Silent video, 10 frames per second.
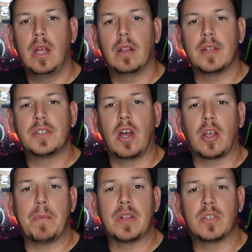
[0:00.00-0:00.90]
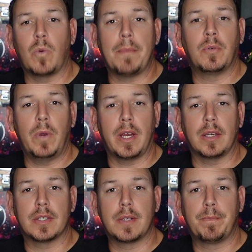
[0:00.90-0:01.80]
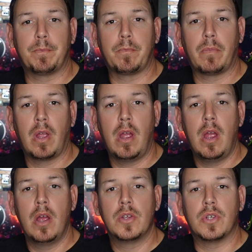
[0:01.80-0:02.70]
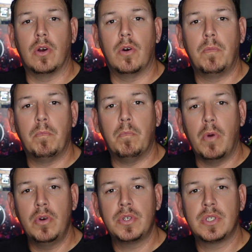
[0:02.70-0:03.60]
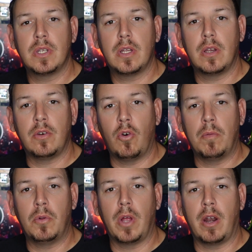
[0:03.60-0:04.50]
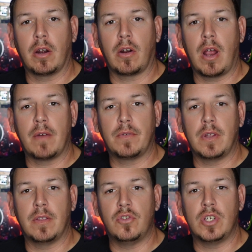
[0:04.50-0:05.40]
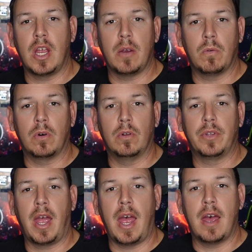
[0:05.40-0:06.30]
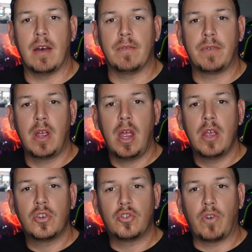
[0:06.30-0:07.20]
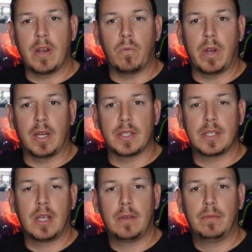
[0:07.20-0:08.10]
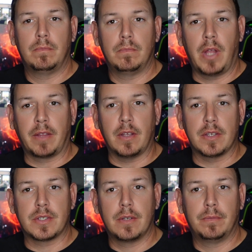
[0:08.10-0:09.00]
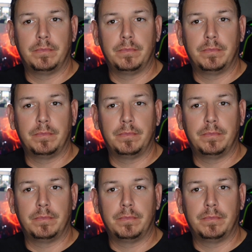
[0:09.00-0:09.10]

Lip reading: let's talk about swept wings. So most normal aircraft in the GA world have straight wings, like this.